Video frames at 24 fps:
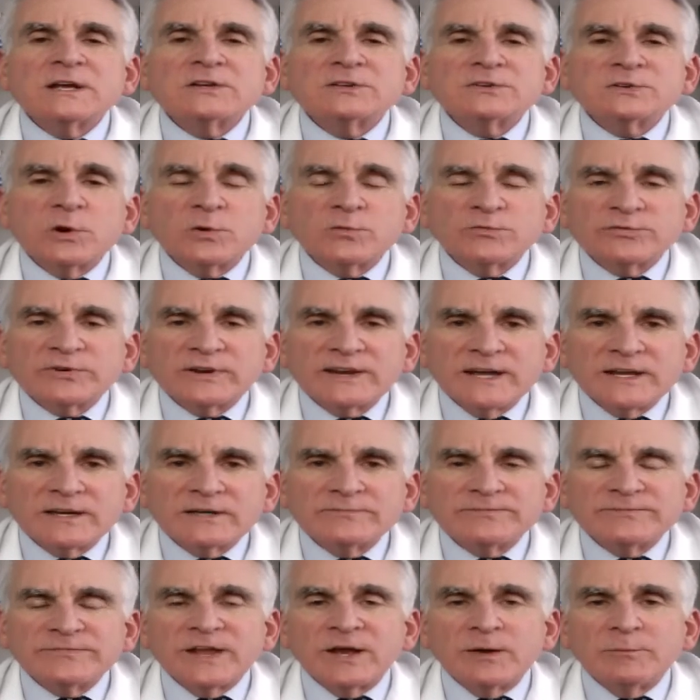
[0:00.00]
don't forget
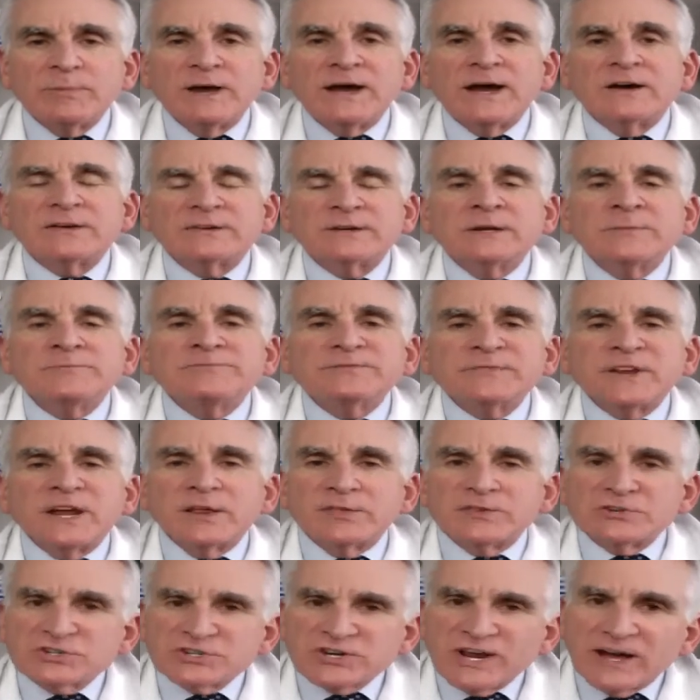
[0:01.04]
about
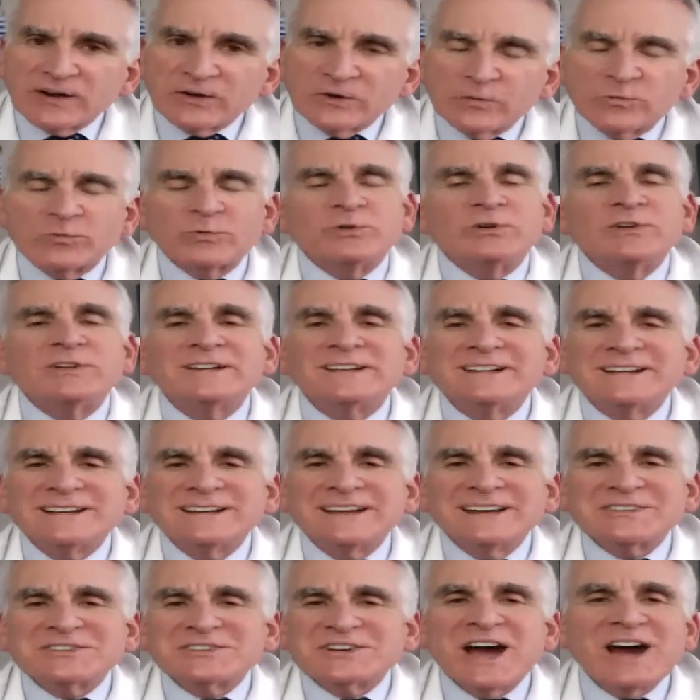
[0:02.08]
the shadow rule.
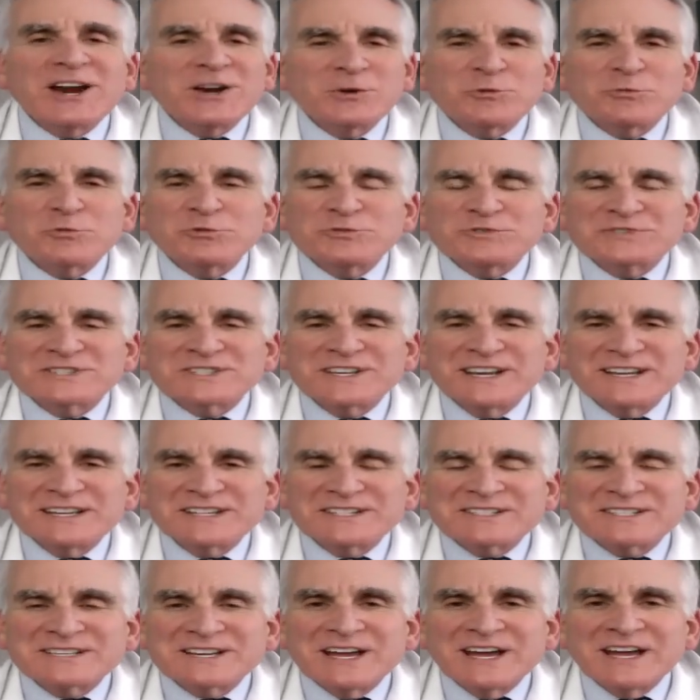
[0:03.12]
Shadow rule
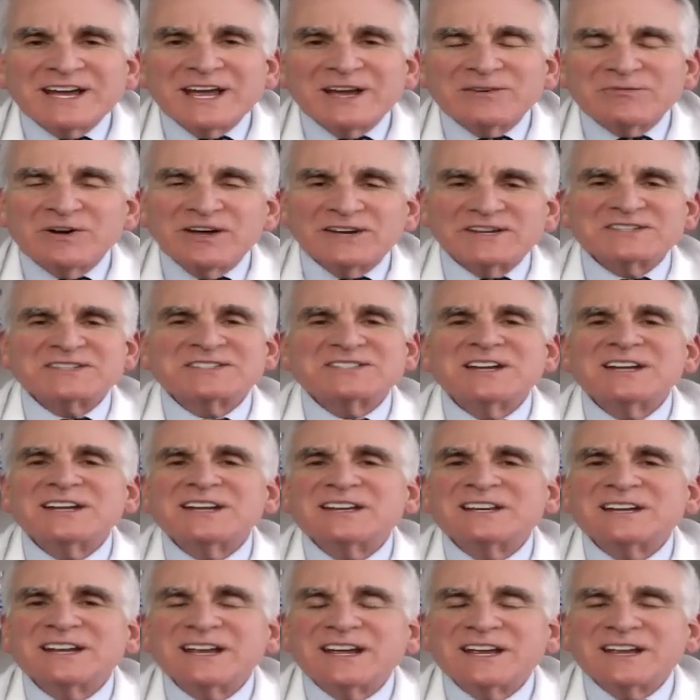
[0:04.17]
says if on a
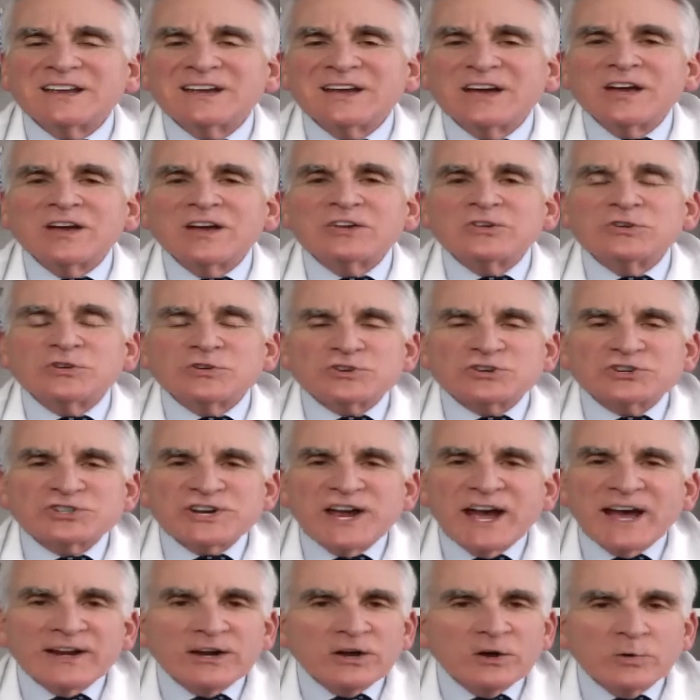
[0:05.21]
sunny day your
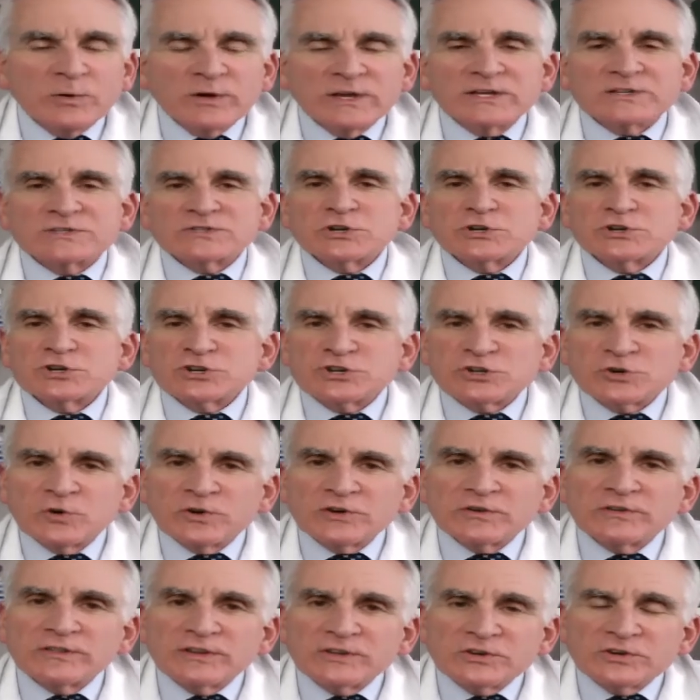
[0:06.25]
shadow is
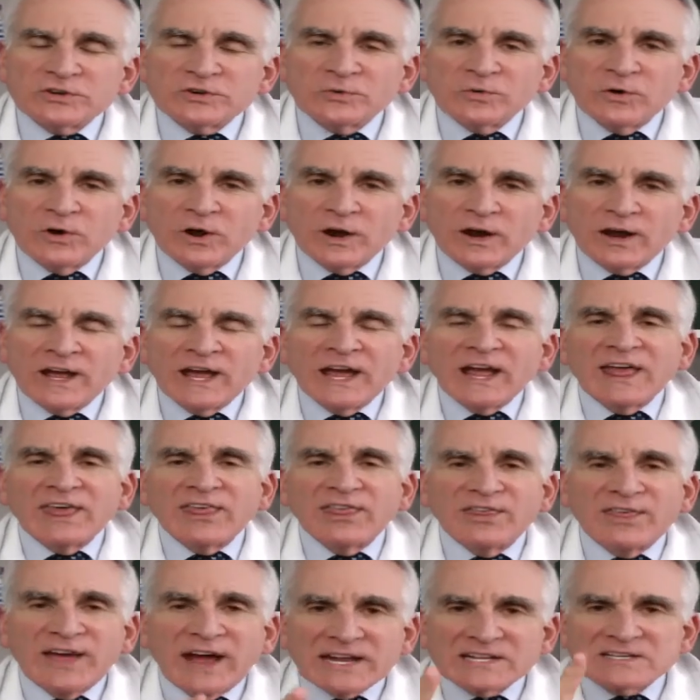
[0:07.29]
shorter than you are,
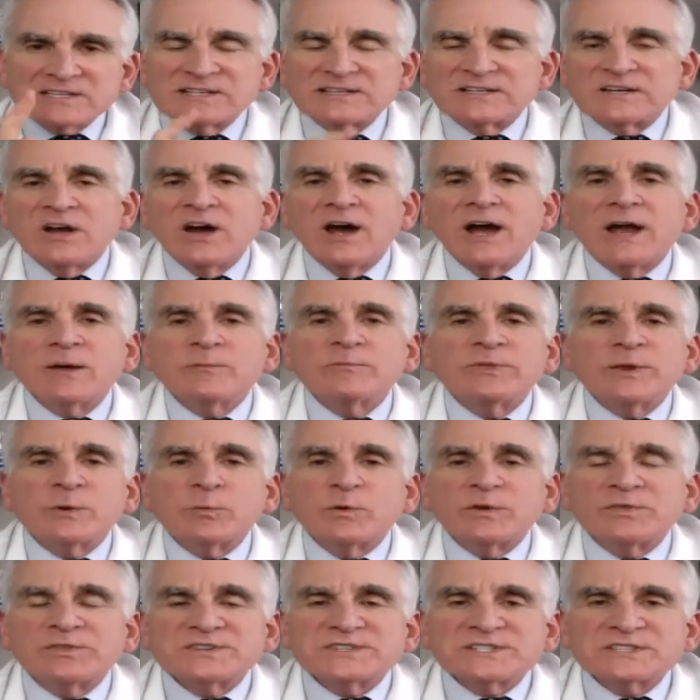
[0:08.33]
that's the time
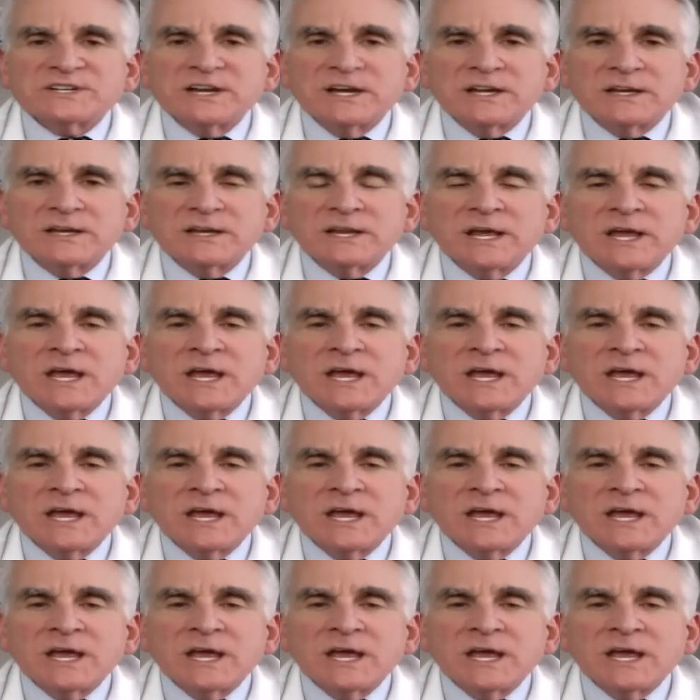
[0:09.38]
when the sun